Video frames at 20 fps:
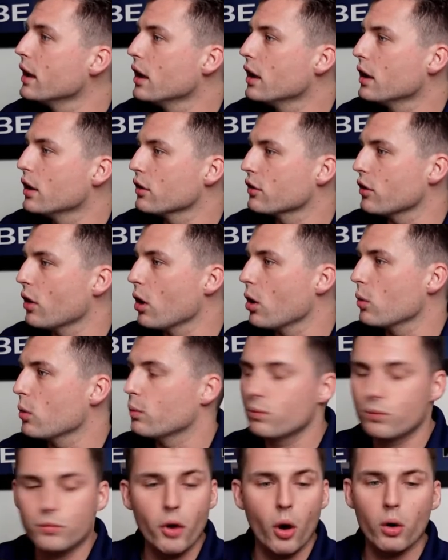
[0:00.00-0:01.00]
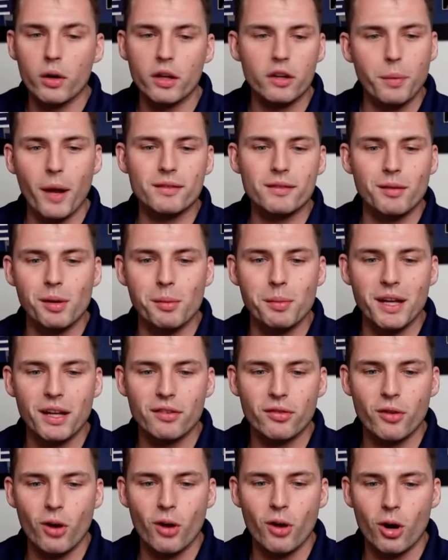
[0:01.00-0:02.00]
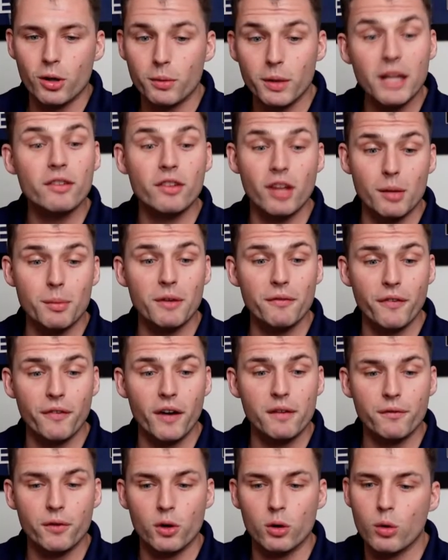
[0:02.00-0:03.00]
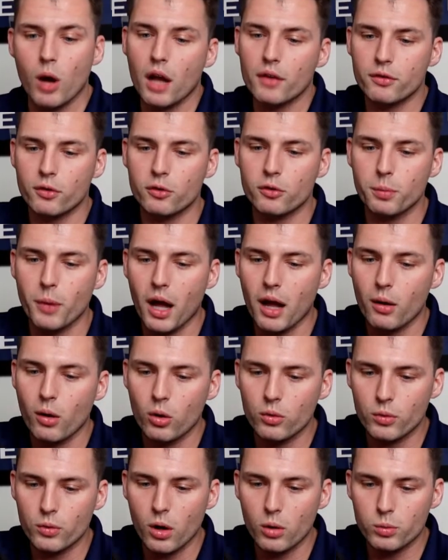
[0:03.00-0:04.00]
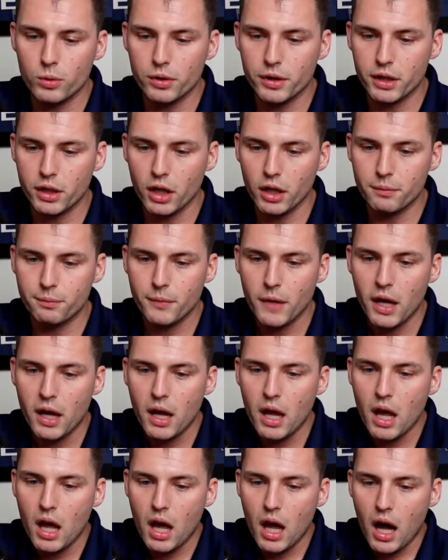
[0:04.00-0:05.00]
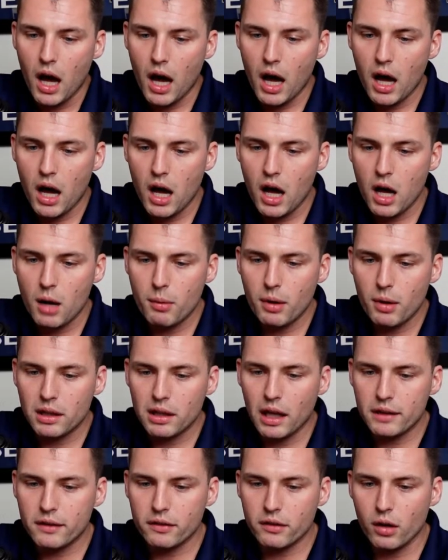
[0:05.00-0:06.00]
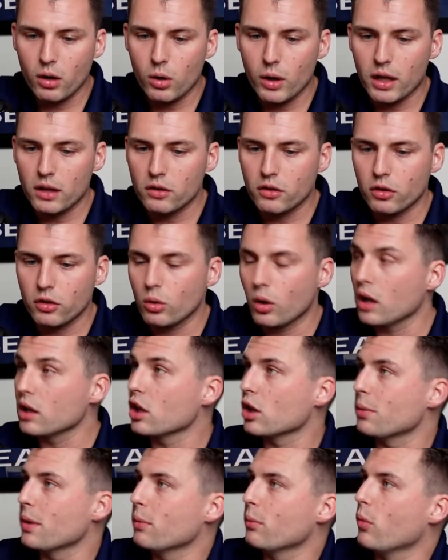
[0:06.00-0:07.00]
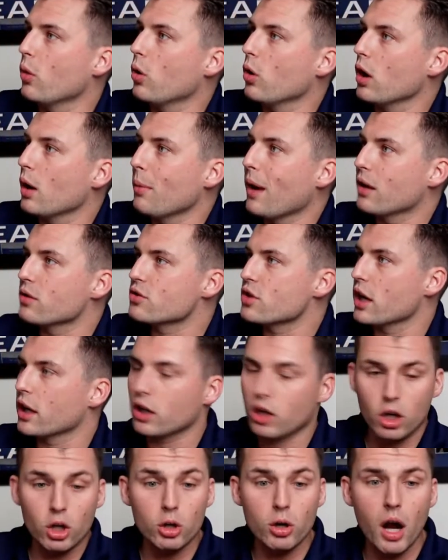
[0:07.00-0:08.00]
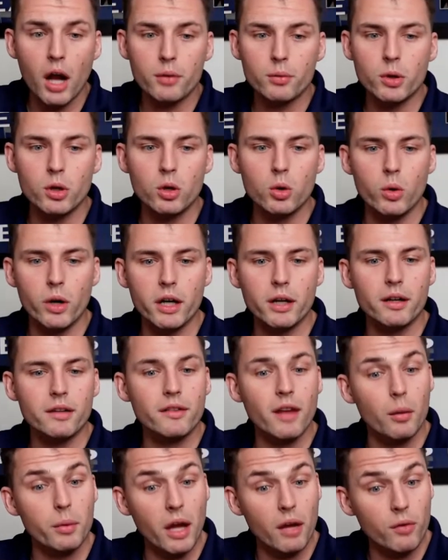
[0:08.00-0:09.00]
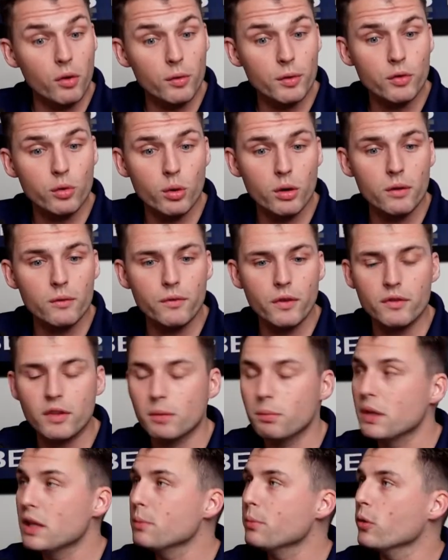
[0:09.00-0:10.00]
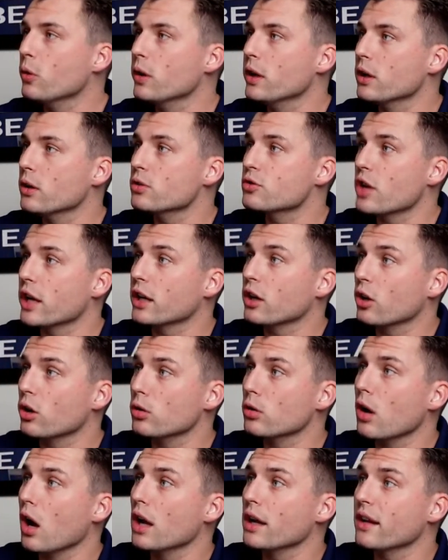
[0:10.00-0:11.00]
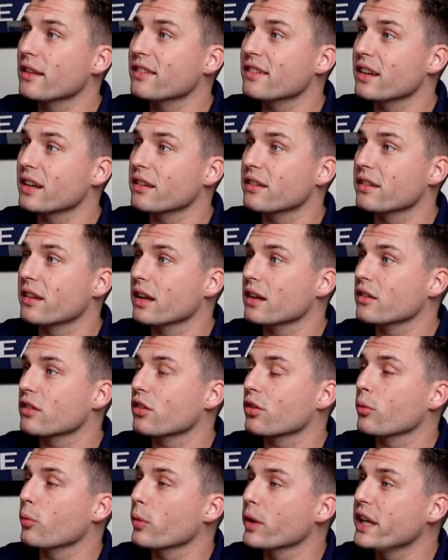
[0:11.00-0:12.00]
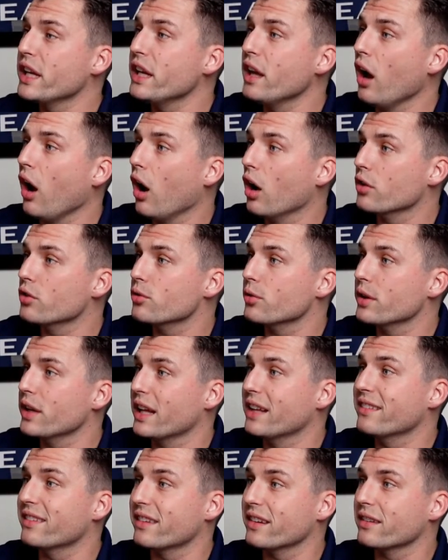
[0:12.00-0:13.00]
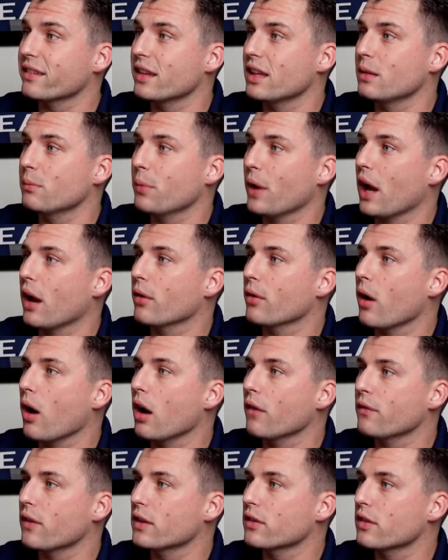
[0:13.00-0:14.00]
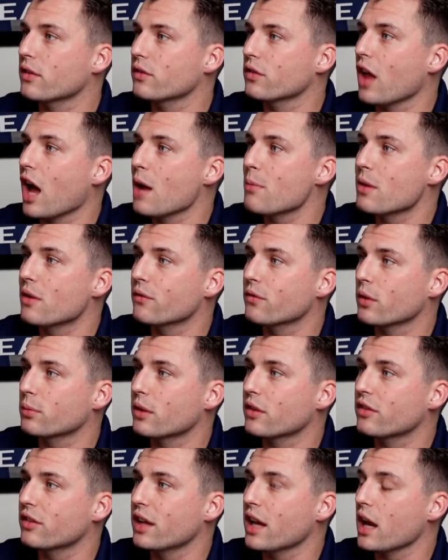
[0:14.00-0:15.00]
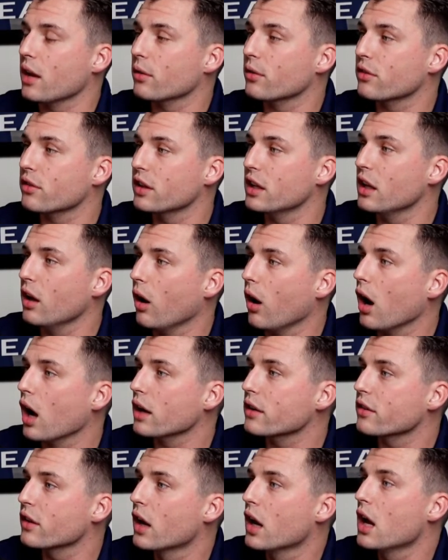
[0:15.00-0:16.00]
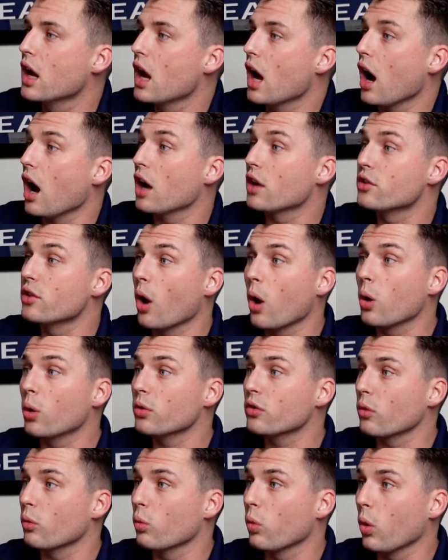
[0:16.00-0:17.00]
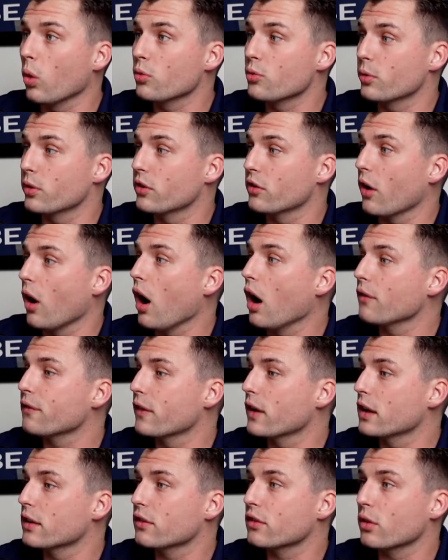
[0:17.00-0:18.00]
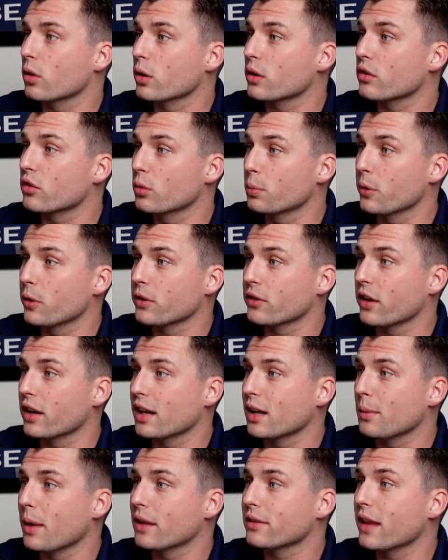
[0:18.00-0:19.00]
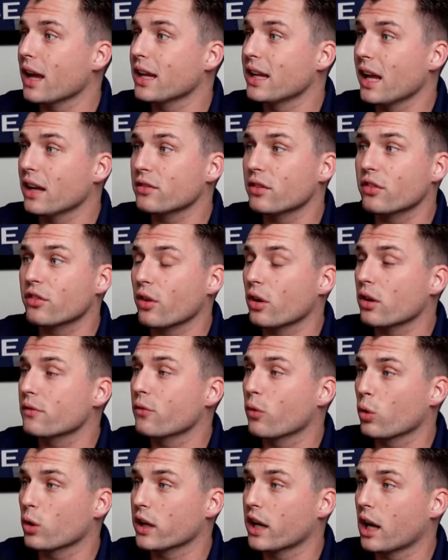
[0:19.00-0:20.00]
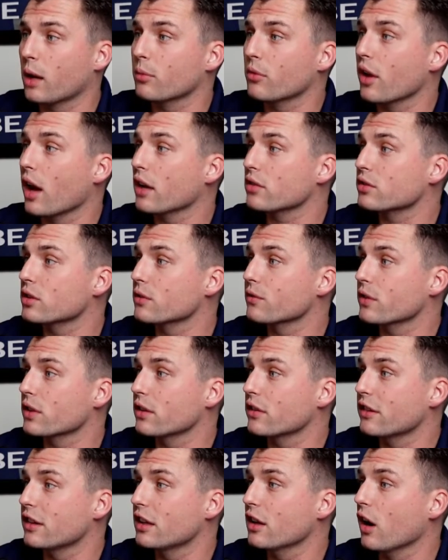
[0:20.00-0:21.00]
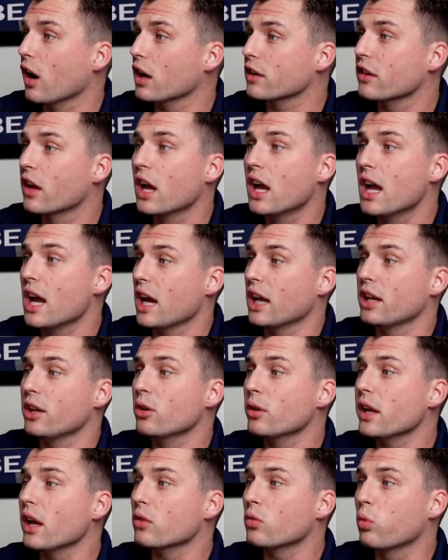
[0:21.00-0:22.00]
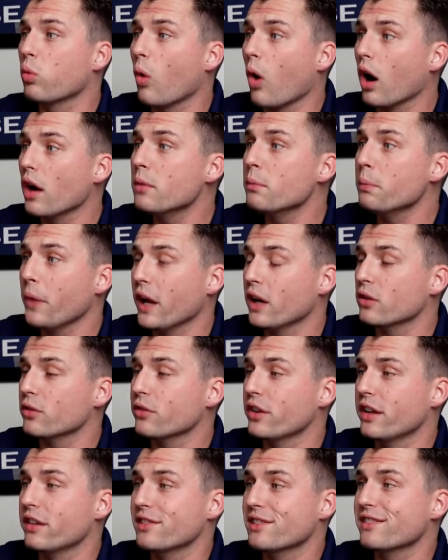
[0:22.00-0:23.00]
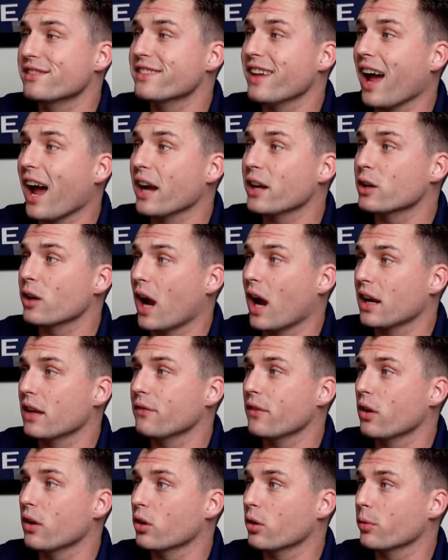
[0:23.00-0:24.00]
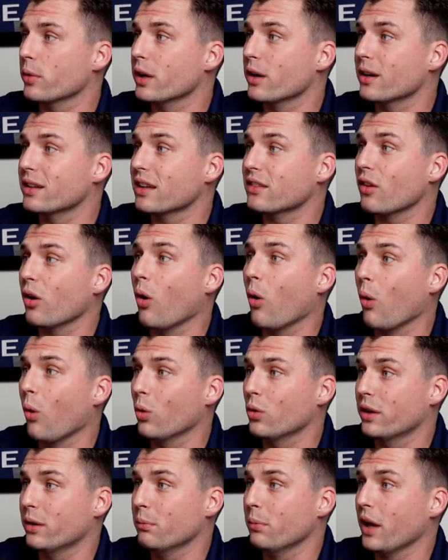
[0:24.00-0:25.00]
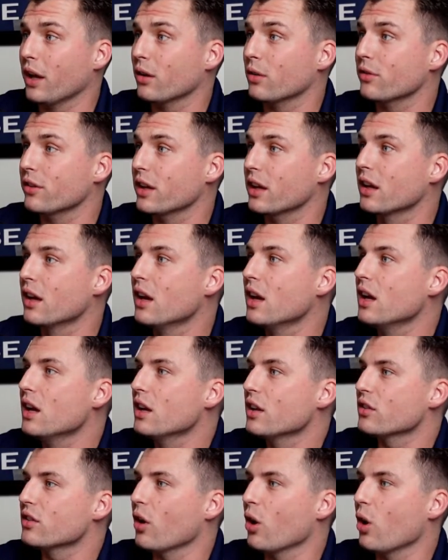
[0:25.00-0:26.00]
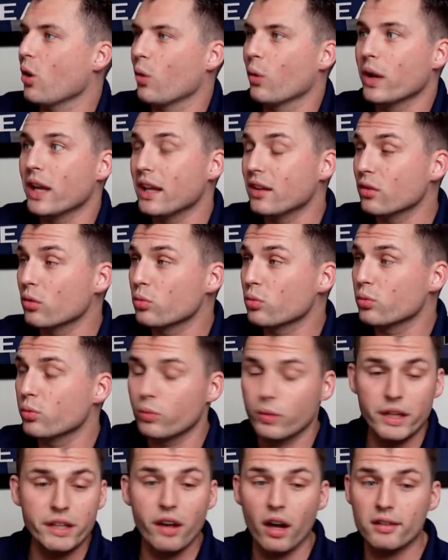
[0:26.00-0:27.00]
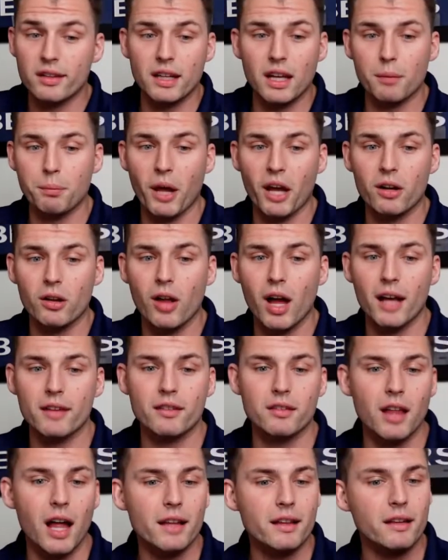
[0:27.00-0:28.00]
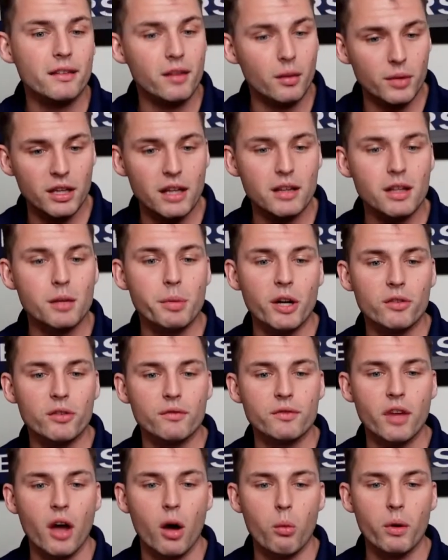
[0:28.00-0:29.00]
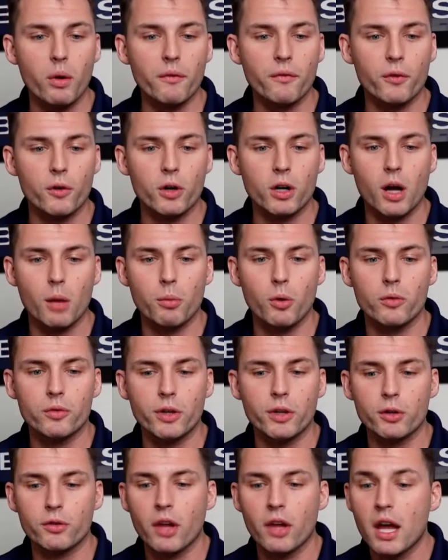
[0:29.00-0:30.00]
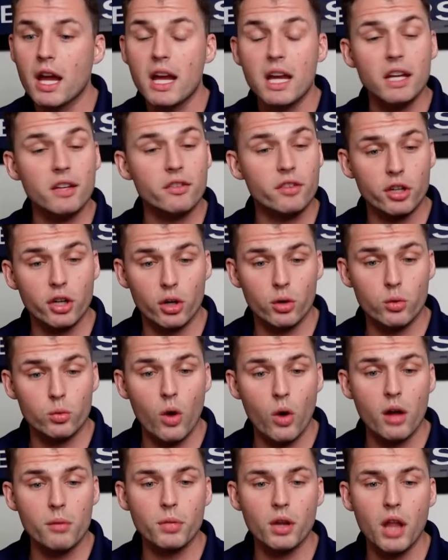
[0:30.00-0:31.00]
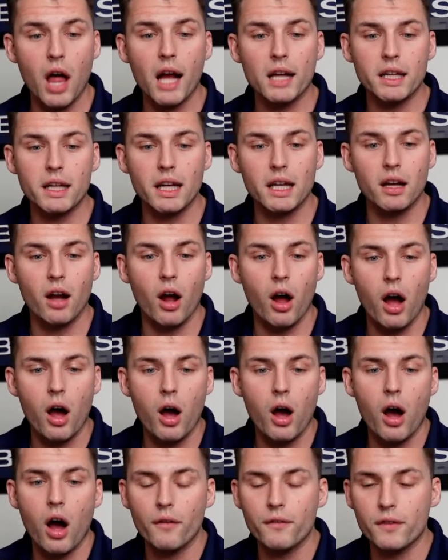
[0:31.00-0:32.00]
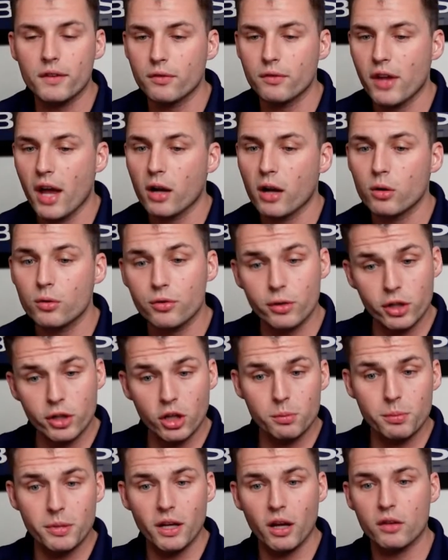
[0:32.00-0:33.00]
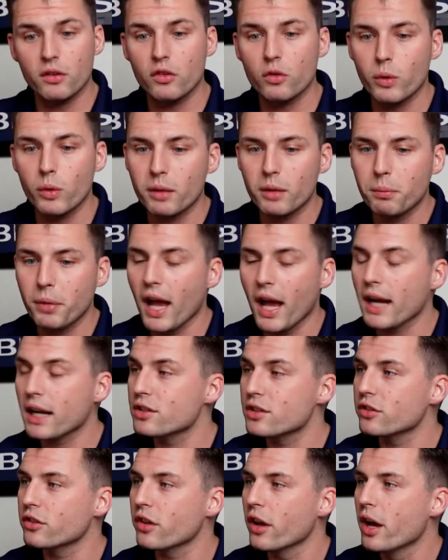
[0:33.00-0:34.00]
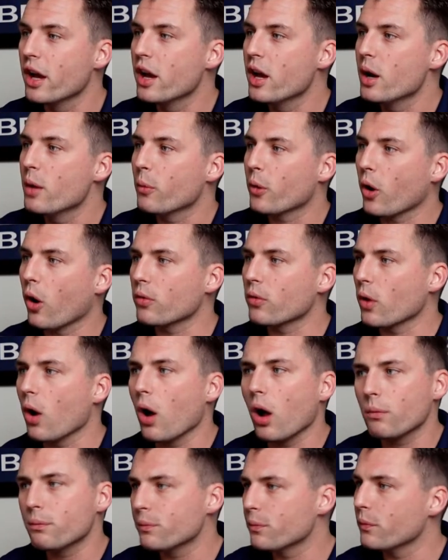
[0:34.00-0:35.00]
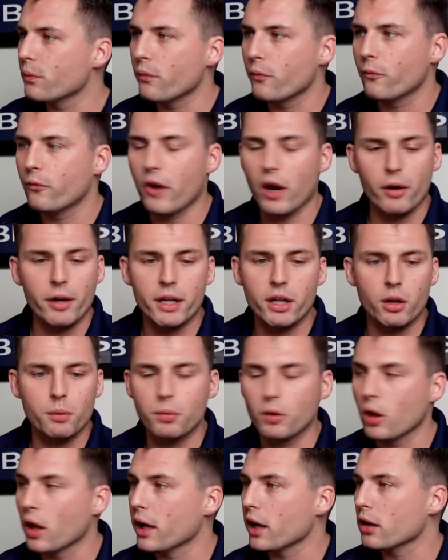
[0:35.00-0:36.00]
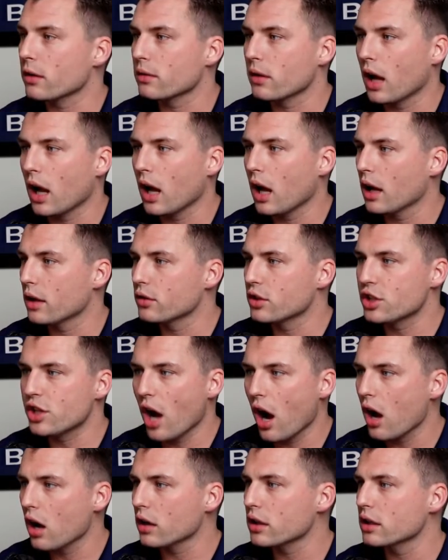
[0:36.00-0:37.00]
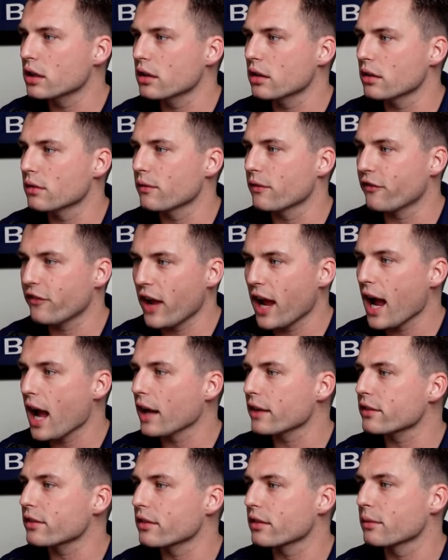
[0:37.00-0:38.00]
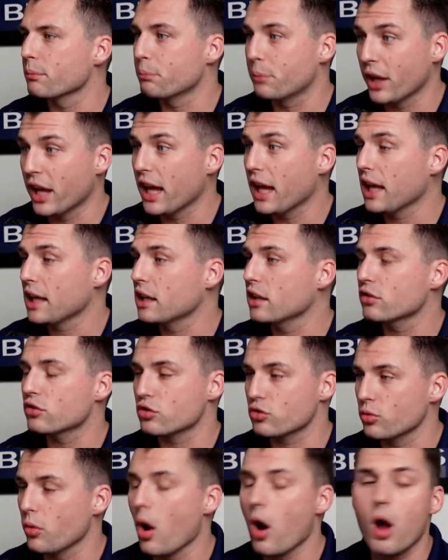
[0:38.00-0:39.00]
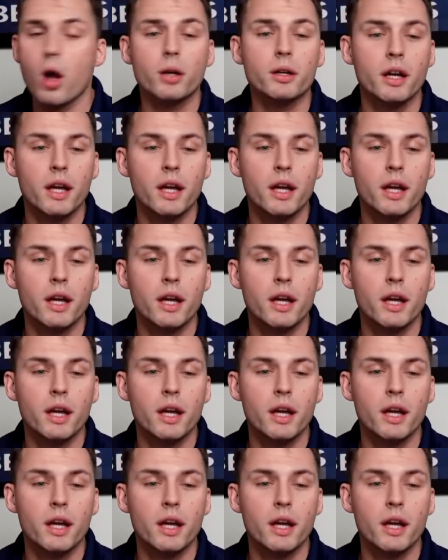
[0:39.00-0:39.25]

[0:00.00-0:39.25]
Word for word: So don't expect him to be a starter. He's going to be fighting for a roster spot. Overall, really good. Um, let's go into a little bit more about Jake Curhan real quick, because now we have over two hundred fifty people here. Jake Curhan, a six six, three hundred sixteen pound offensive lineman from the Seattle Seahawks, uh, knows Waldron's offense. So super excited about that. He actually started four games last year for the Seahawks, and he only has one penalty his entire N F L career, and that's a holding penalty. So he's a, he doesn't get penalized a lot. That's something that the Bears have dealt with for a couple of years. He's a good run blocking uh, offensive tackle, so he could be on swing packages. But overall, very good player. Uh, young, fast, big, strong.